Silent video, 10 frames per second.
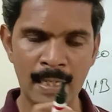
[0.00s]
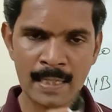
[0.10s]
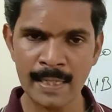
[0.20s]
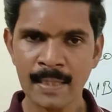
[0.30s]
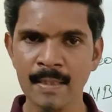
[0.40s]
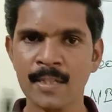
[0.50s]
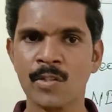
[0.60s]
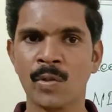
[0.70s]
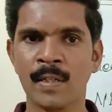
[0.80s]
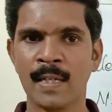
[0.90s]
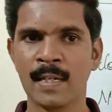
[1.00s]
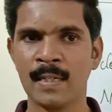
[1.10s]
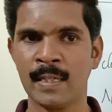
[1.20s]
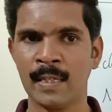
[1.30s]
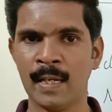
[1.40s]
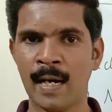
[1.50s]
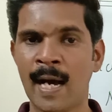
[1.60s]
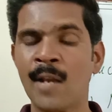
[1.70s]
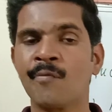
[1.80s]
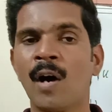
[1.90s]
linked togetherly
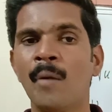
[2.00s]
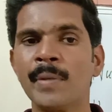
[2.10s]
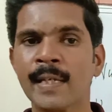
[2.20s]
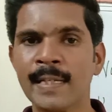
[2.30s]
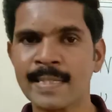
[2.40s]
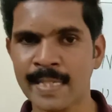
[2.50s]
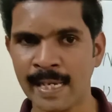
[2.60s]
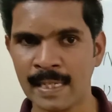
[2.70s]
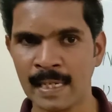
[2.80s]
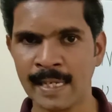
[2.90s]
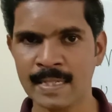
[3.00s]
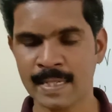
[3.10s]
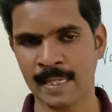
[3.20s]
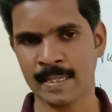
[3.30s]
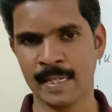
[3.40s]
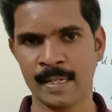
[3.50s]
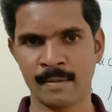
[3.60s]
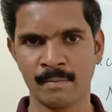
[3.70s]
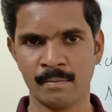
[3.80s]
and forming a chain-like structure.